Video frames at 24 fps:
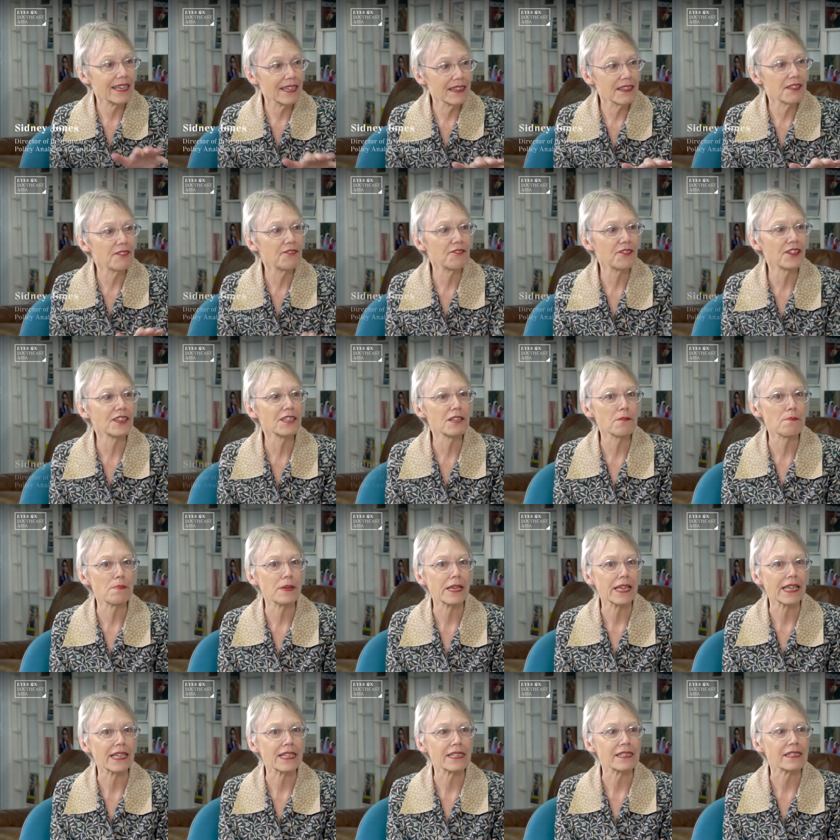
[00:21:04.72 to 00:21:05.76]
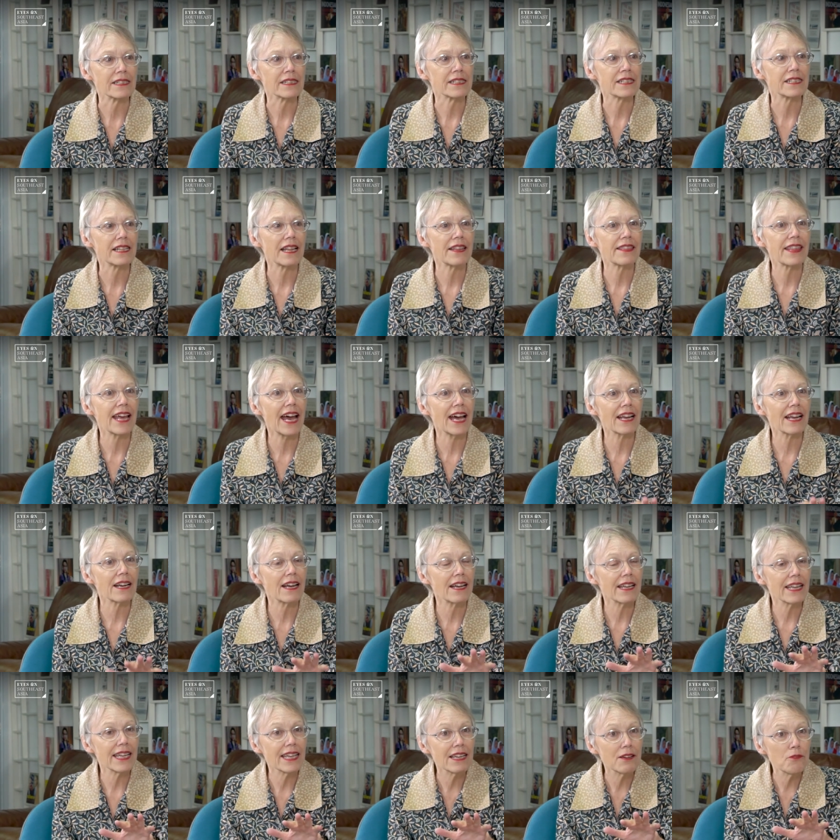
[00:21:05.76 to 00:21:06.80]
in the Philippines that
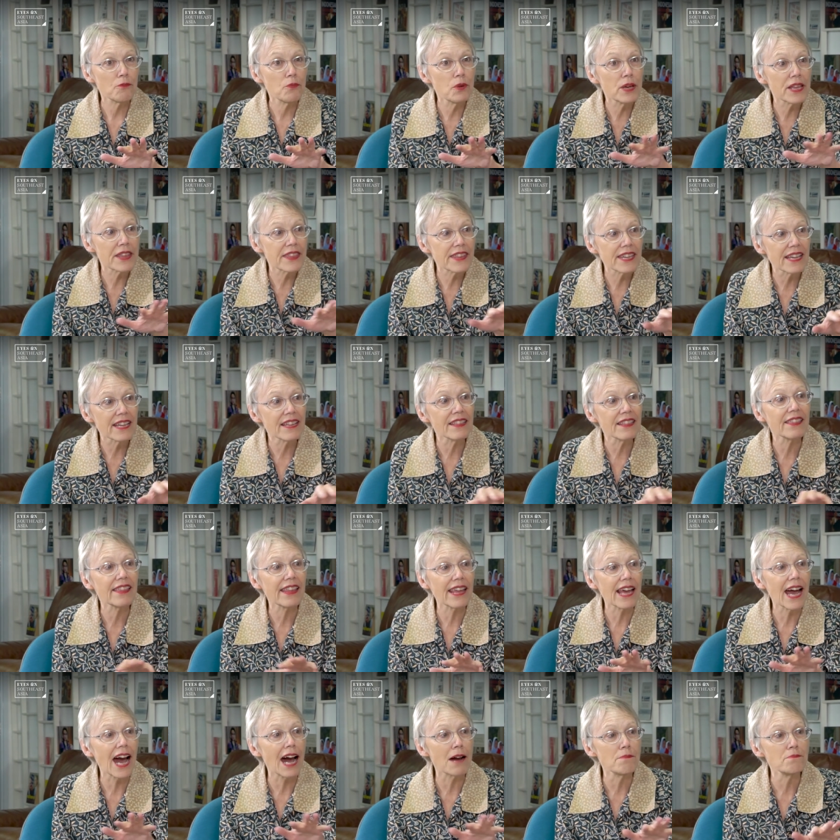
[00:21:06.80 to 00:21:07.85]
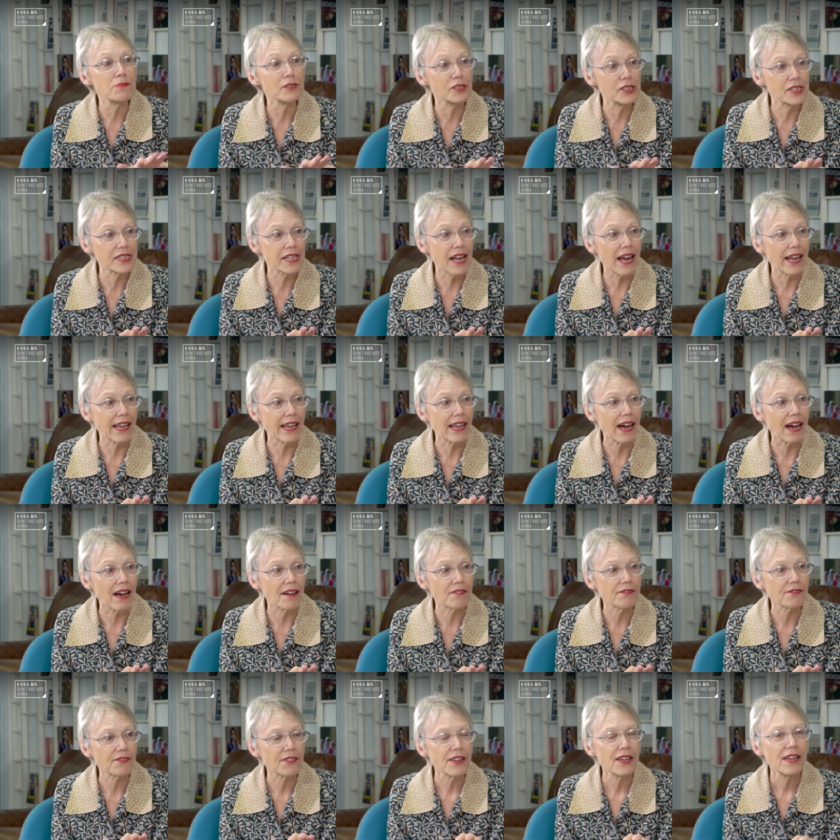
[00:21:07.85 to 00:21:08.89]
within the Abu
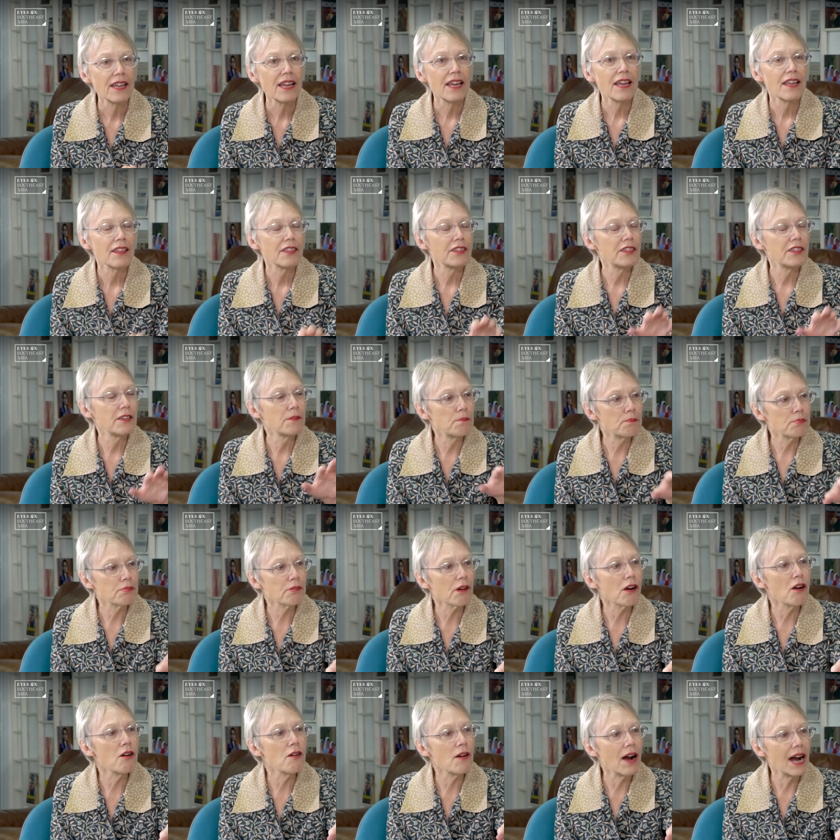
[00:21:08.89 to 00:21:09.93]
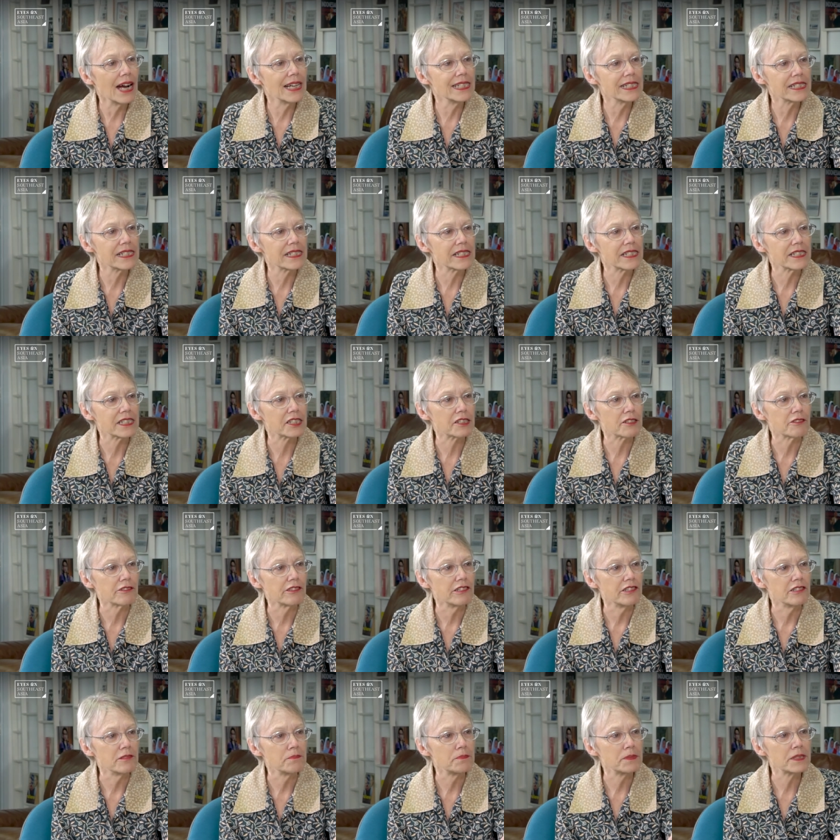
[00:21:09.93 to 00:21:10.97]
Sayyaf, the pro-ISIS
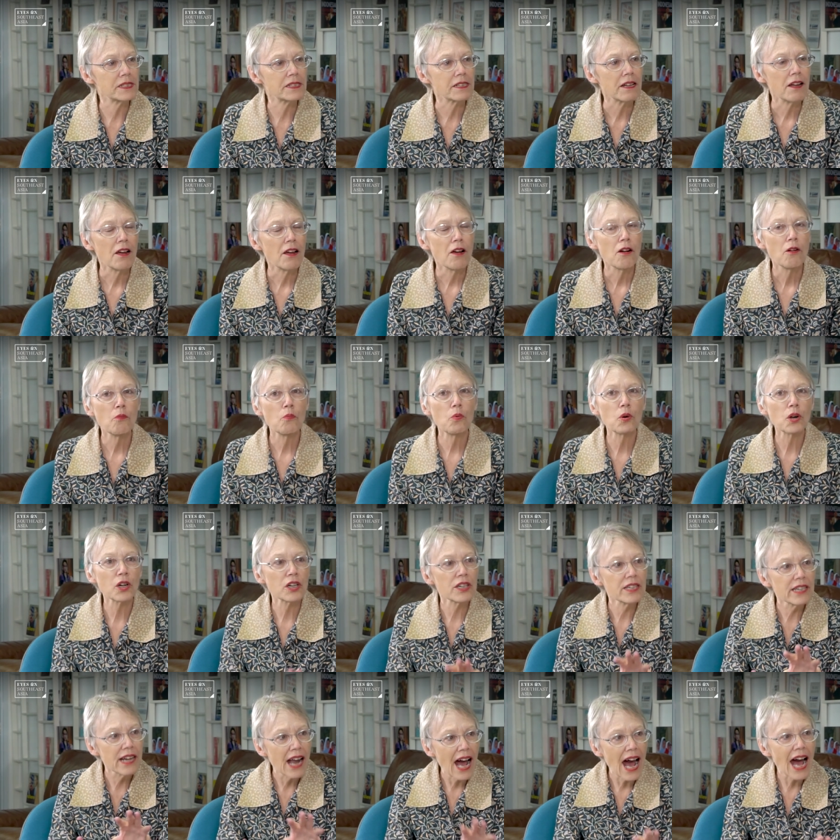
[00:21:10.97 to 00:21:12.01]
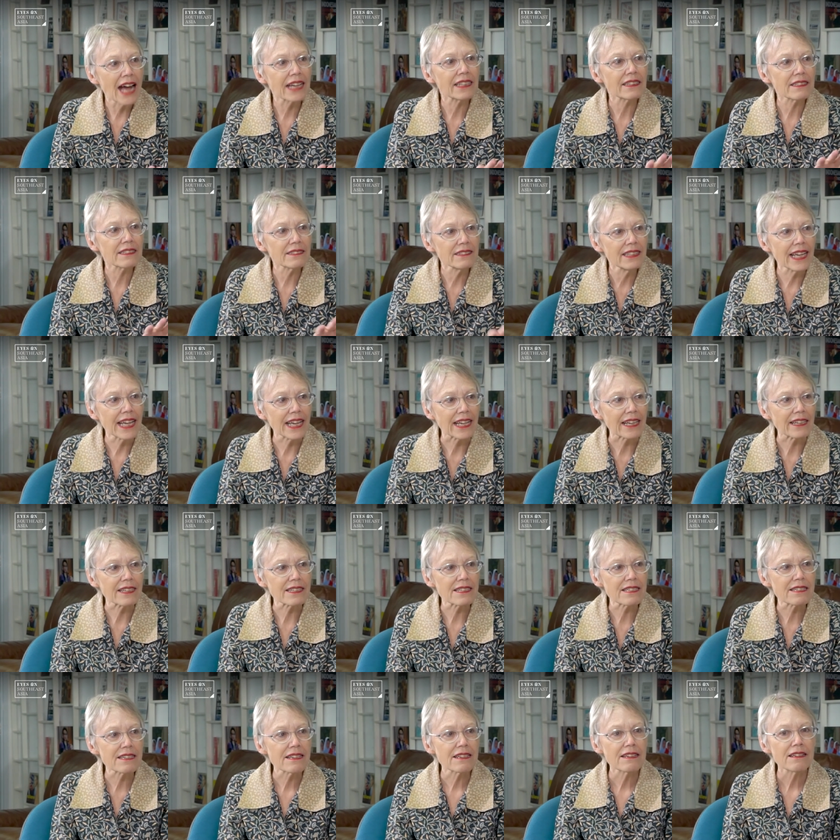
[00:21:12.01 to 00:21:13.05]
groups were not
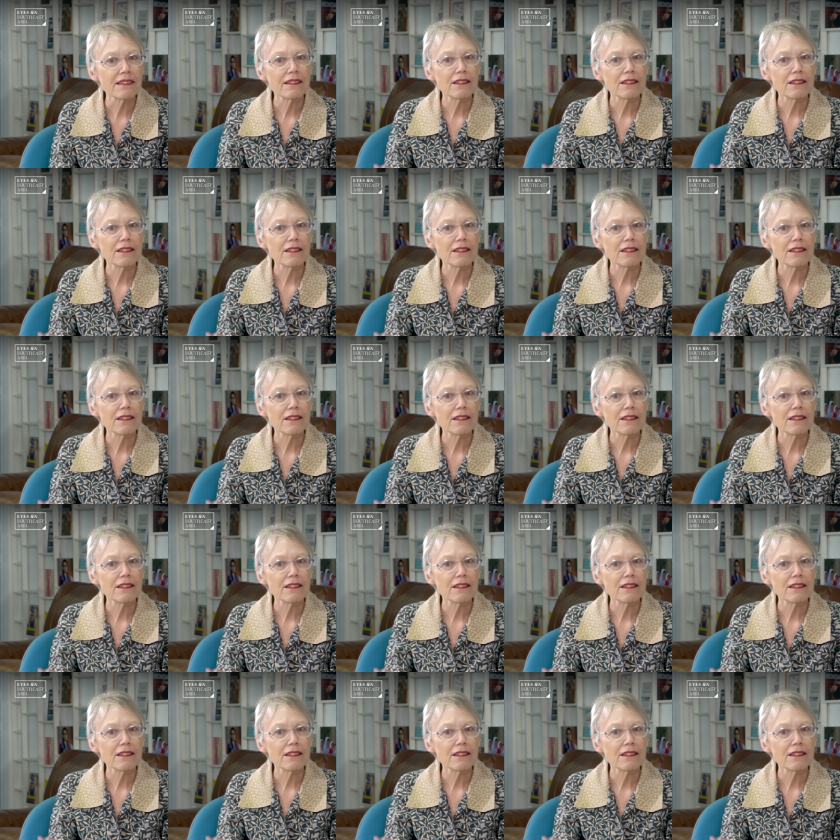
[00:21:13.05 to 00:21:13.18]
linked